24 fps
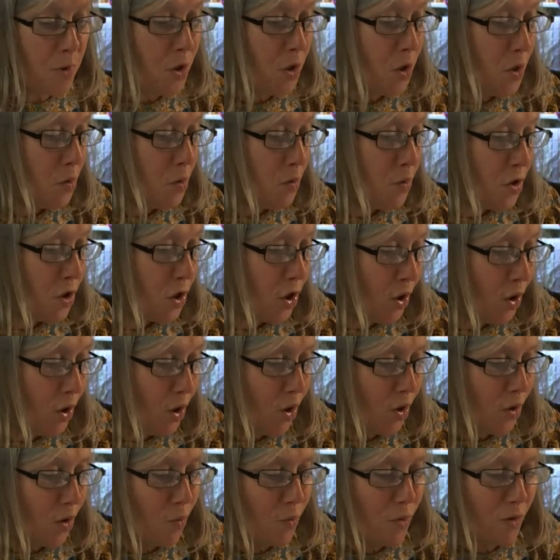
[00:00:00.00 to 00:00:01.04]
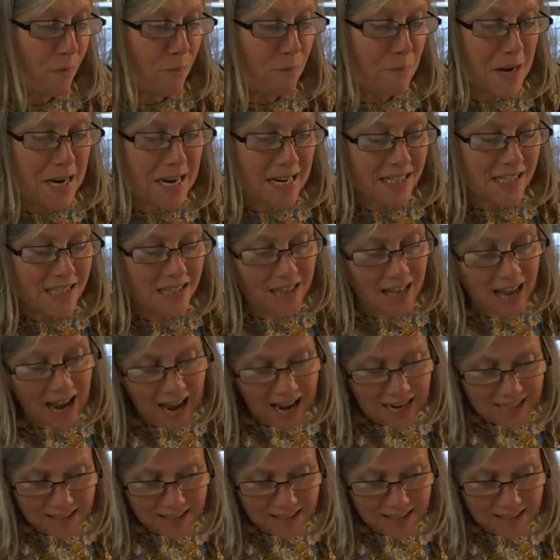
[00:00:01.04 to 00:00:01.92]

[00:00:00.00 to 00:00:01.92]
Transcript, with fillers: you too will meet the